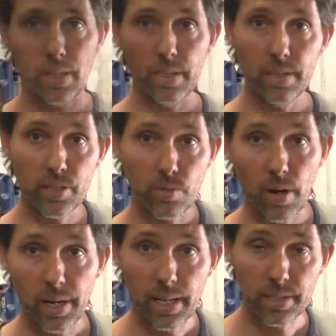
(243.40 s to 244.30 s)
In this
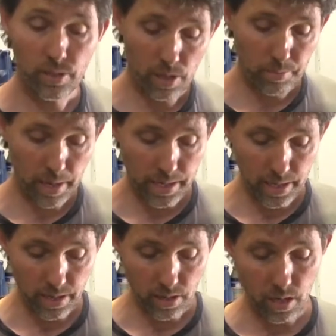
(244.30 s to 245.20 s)
right-hand side
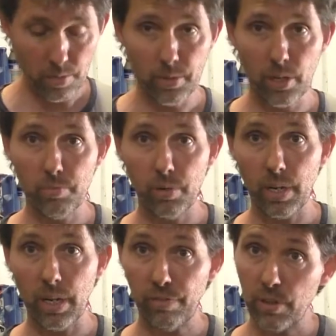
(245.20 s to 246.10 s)
pannier, I'm going to put
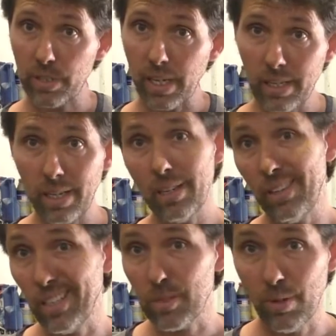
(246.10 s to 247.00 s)
a first aid kit. I
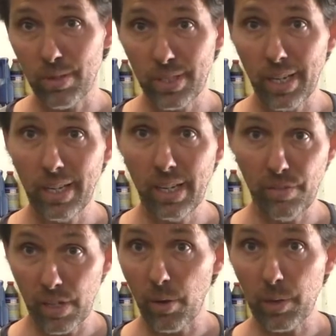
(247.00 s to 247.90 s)
think it's worth taking
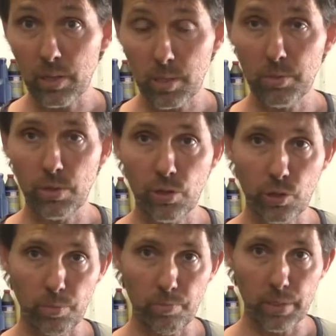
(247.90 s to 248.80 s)
if you're going on some sort of
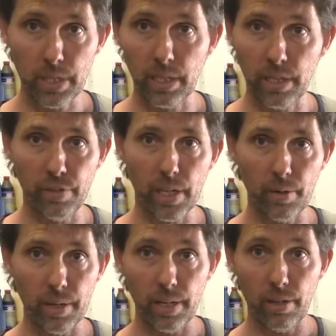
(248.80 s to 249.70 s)
trip, particularly if you're
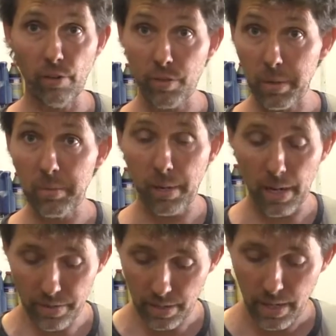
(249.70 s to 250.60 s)
going off the beaten
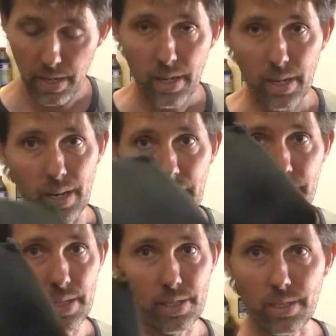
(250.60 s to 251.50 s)
path,
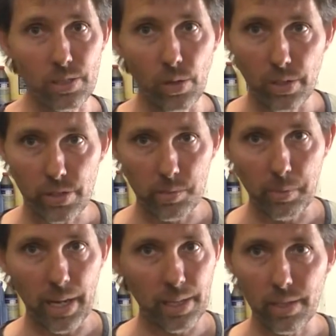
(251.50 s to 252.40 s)
and then just a toiletries
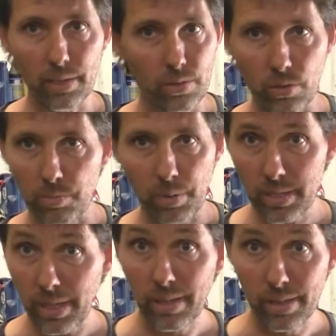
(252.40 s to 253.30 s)
bag, you know,
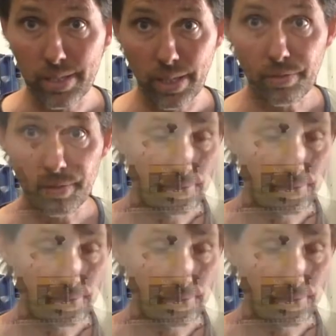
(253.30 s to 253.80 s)
toothbrush, that kind of stuff.